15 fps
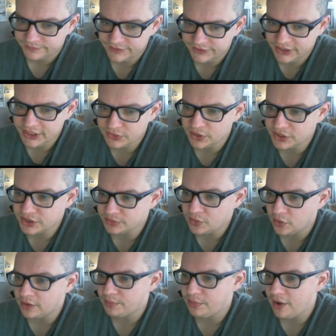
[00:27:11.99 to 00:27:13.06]
Zeke's Relationship
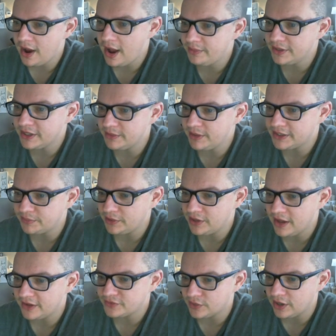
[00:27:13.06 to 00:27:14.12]
Corner, probably going to make the
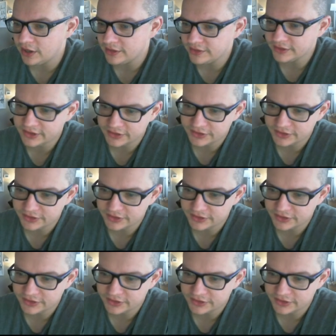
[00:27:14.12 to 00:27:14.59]
playoffs regardless because